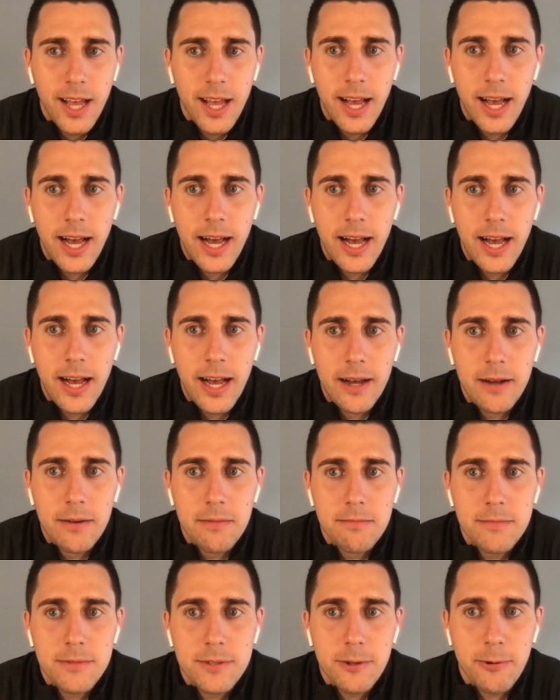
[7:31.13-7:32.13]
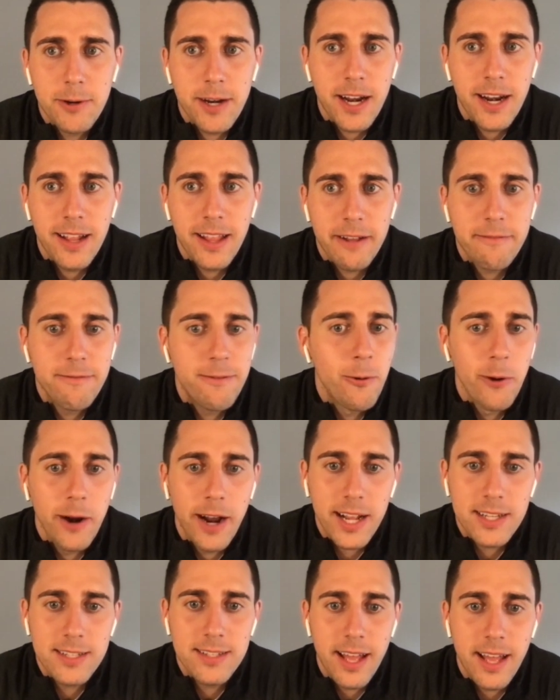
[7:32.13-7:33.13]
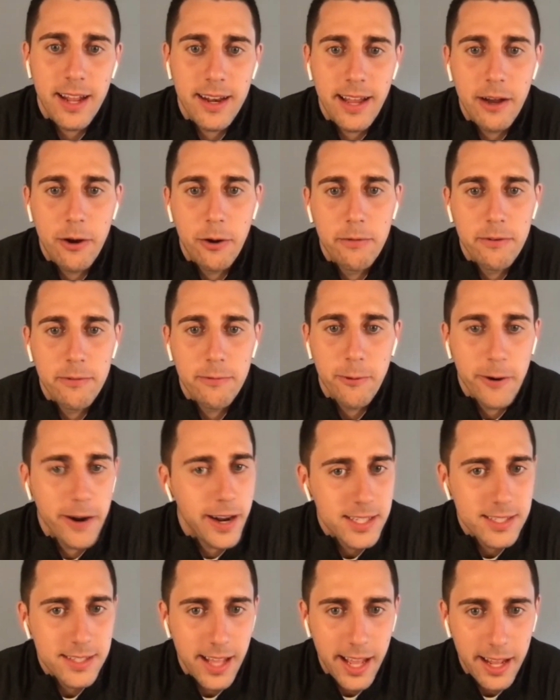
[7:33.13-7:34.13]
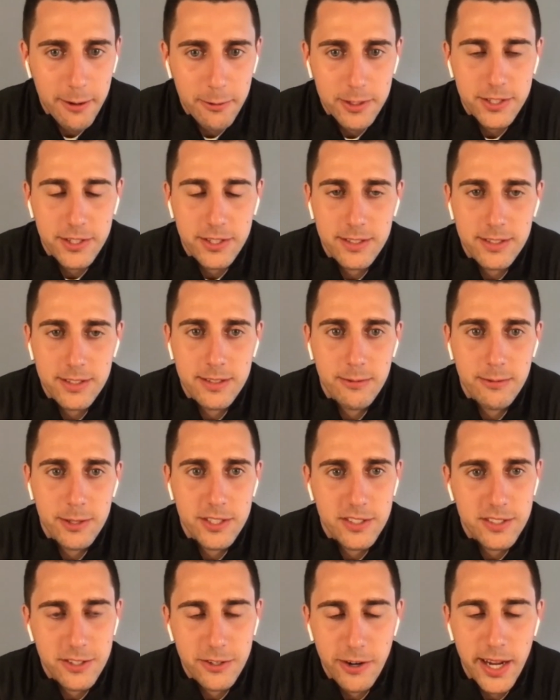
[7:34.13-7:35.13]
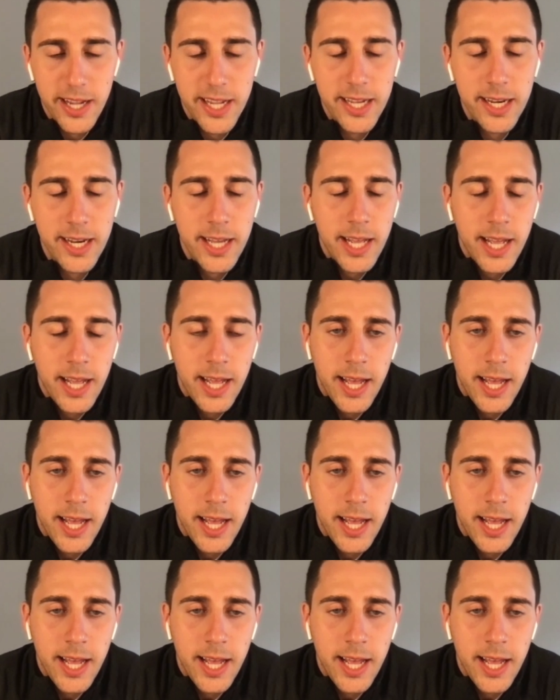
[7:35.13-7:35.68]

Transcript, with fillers: Um, so we're kind of like 4X that now over 4X that, which is, which is great.